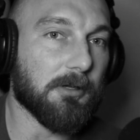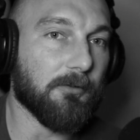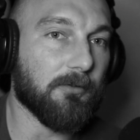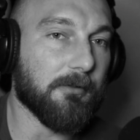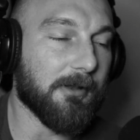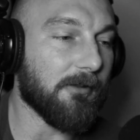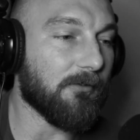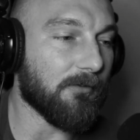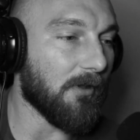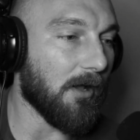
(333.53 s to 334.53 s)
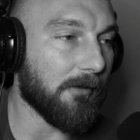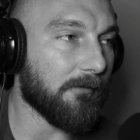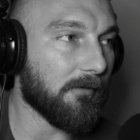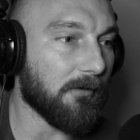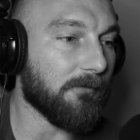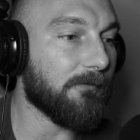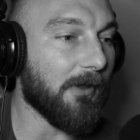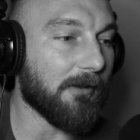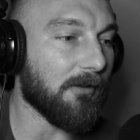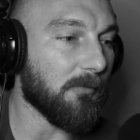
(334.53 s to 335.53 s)
so that it's not
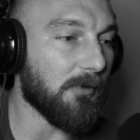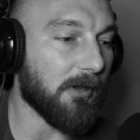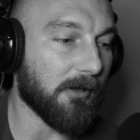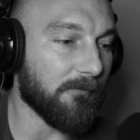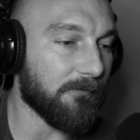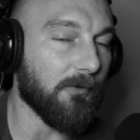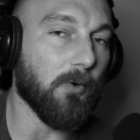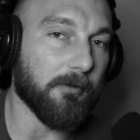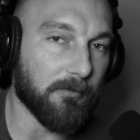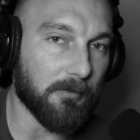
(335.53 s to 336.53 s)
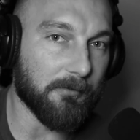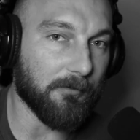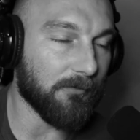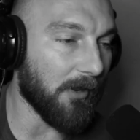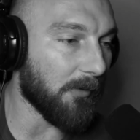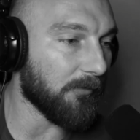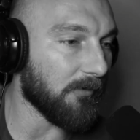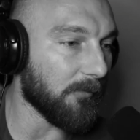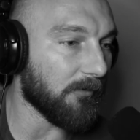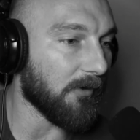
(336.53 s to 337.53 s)
affecting me. I can focus on the steps
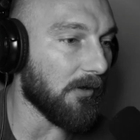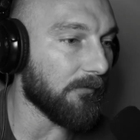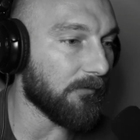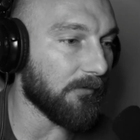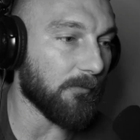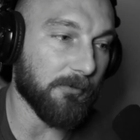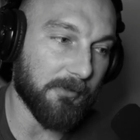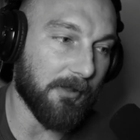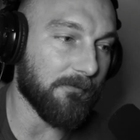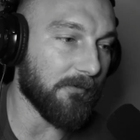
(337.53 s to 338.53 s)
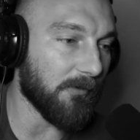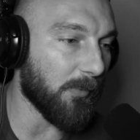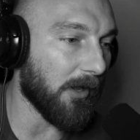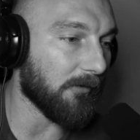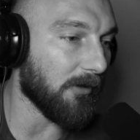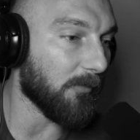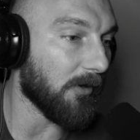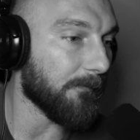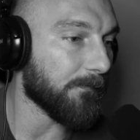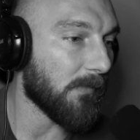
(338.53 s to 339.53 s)
themselves with that 50-pound
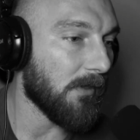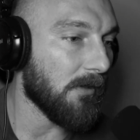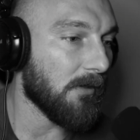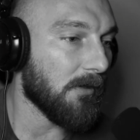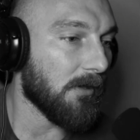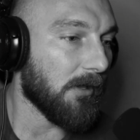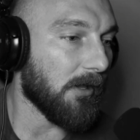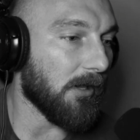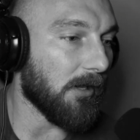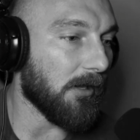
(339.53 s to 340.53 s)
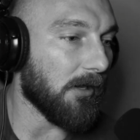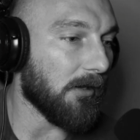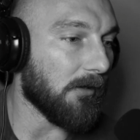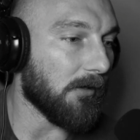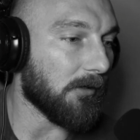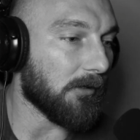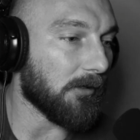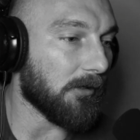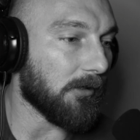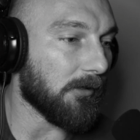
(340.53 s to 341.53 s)
dumbbell. And
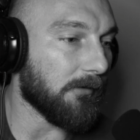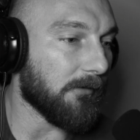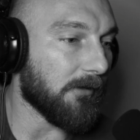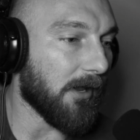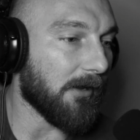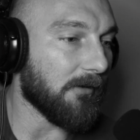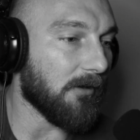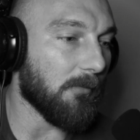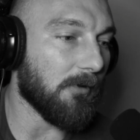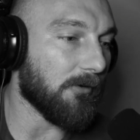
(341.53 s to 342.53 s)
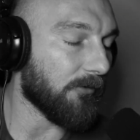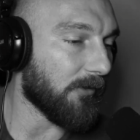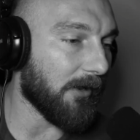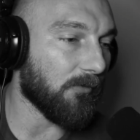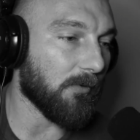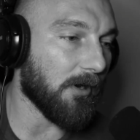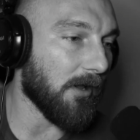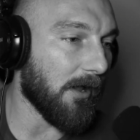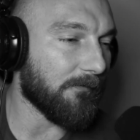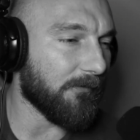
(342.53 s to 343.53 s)
the 90 double unders, that's
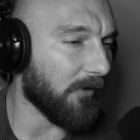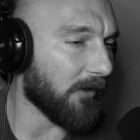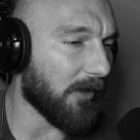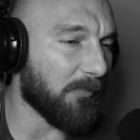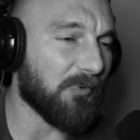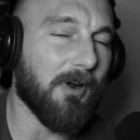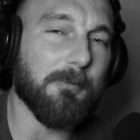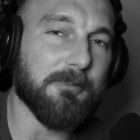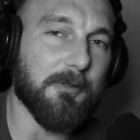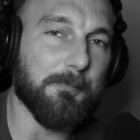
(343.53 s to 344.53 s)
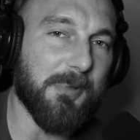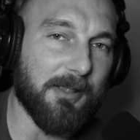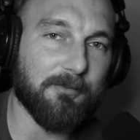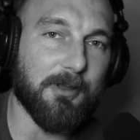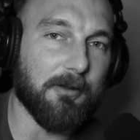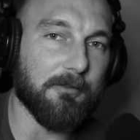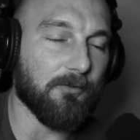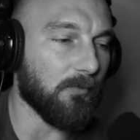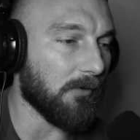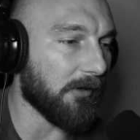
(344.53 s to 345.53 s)
where I feel like I'm probably the best out of
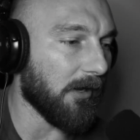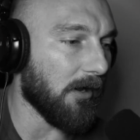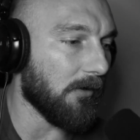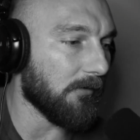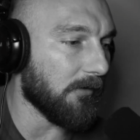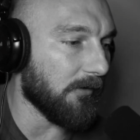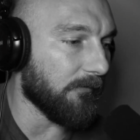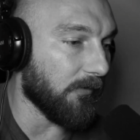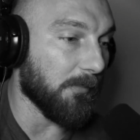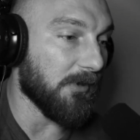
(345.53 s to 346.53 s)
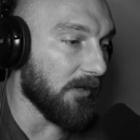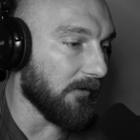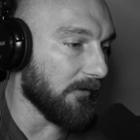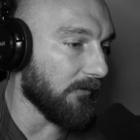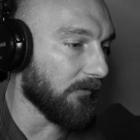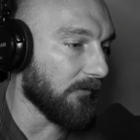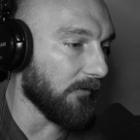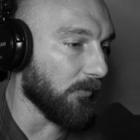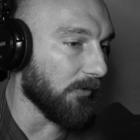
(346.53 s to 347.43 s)
this workout, for me at least, it